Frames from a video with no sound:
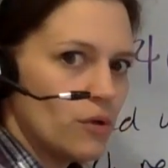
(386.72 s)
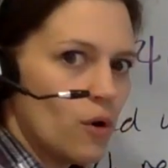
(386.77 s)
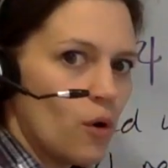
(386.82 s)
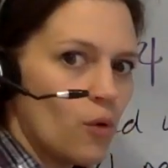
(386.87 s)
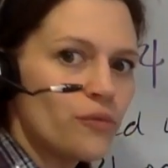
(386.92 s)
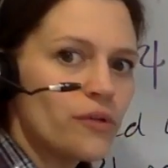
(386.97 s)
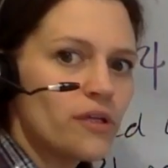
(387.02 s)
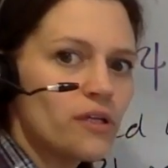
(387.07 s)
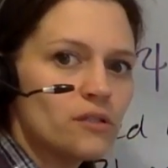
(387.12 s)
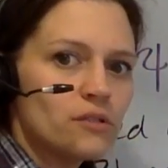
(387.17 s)

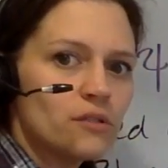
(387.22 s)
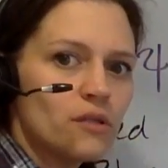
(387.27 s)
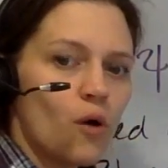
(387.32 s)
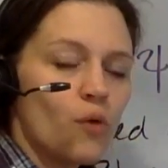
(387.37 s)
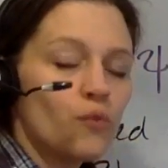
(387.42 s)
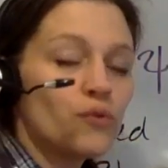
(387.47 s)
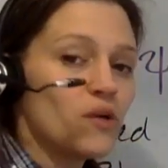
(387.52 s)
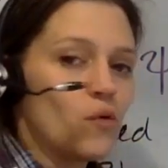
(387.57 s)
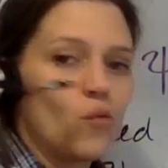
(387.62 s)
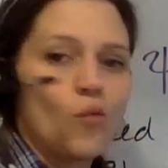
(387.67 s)
only
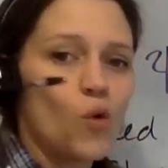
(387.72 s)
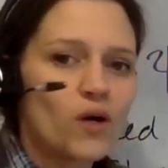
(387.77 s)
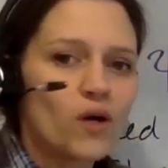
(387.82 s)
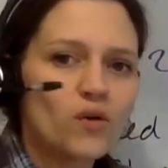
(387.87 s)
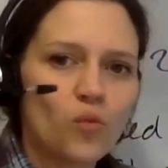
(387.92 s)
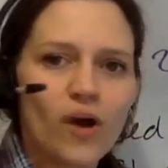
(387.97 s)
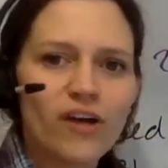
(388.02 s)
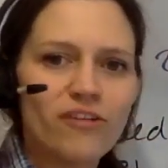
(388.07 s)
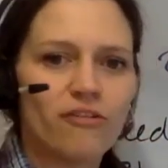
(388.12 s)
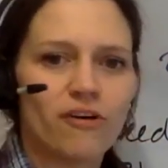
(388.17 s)
one
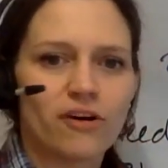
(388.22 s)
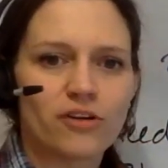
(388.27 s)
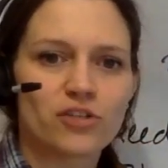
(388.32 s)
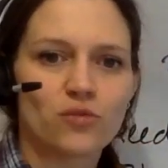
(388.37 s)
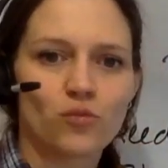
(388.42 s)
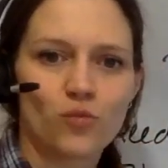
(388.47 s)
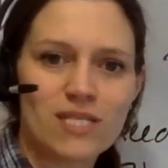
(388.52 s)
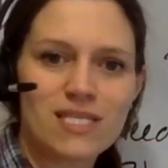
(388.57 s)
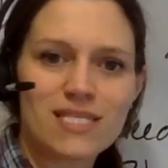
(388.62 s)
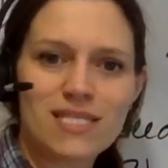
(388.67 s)
wave
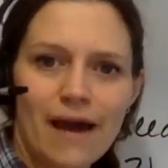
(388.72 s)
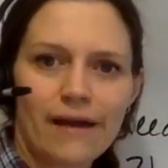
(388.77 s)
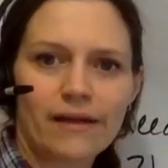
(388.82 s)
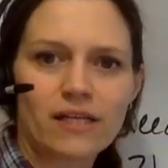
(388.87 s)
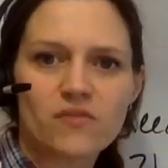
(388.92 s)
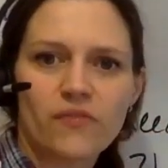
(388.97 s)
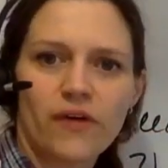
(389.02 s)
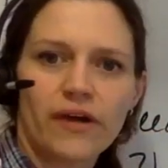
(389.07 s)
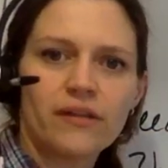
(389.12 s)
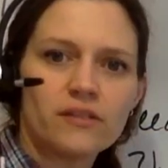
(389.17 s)
function would
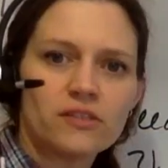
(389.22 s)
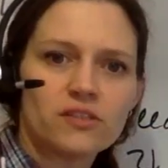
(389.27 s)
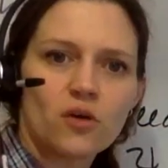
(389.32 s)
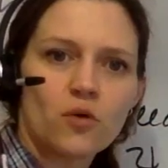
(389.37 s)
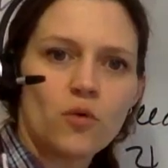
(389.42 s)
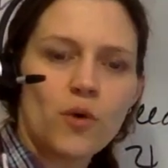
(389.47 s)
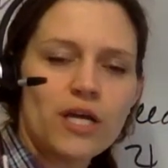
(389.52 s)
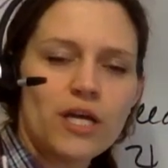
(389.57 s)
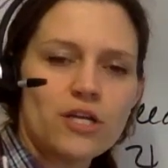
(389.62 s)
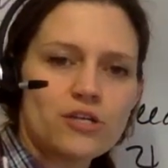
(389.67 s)
satisfy this
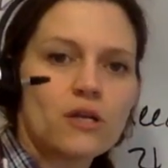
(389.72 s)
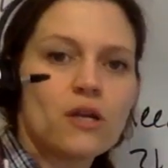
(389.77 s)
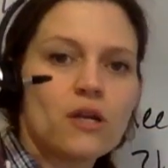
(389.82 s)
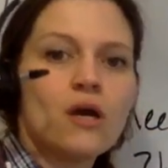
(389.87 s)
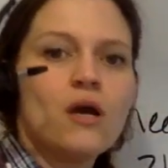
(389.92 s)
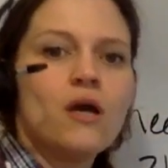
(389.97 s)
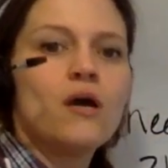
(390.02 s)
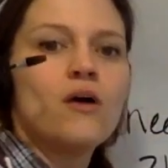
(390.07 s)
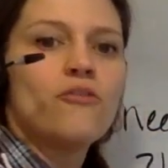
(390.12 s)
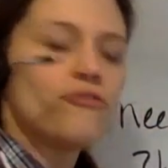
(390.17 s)
equation
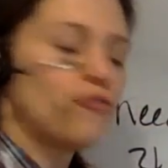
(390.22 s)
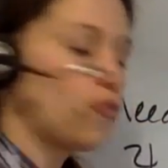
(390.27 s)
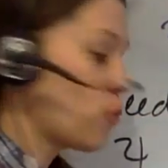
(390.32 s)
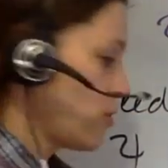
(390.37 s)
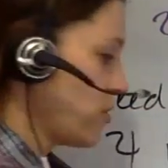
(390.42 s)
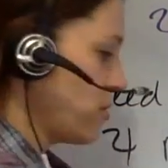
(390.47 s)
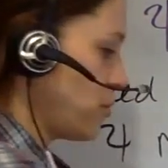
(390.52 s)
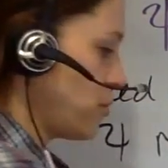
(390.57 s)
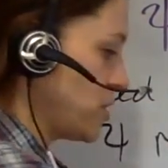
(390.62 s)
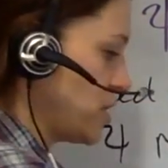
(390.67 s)
for
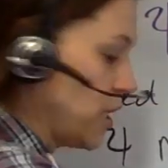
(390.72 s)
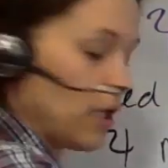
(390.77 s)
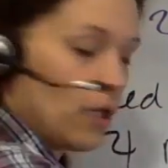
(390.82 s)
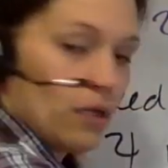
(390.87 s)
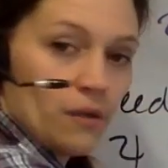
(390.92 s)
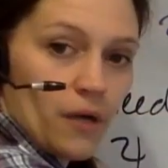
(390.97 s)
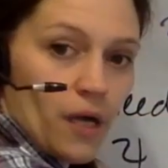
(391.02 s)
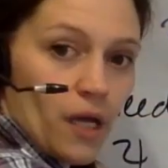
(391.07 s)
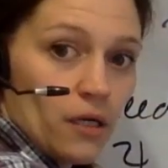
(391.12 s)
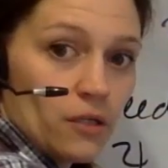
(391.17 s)
the
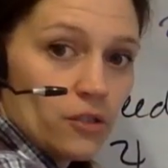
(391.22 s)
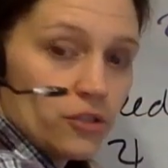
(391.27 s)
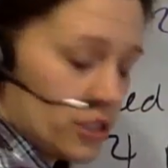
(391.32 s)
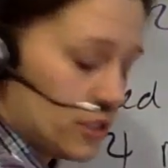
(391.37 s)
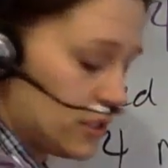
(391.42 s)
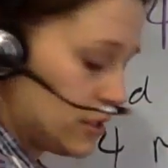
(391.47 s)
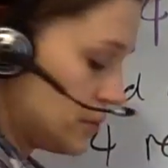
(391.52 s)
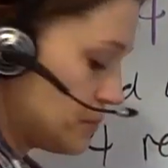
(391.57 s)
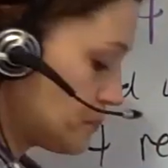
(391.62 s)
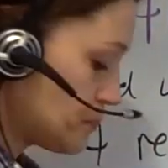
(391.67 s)
particular
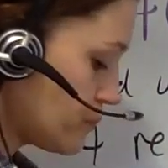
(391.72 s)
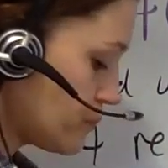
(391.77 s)
energies.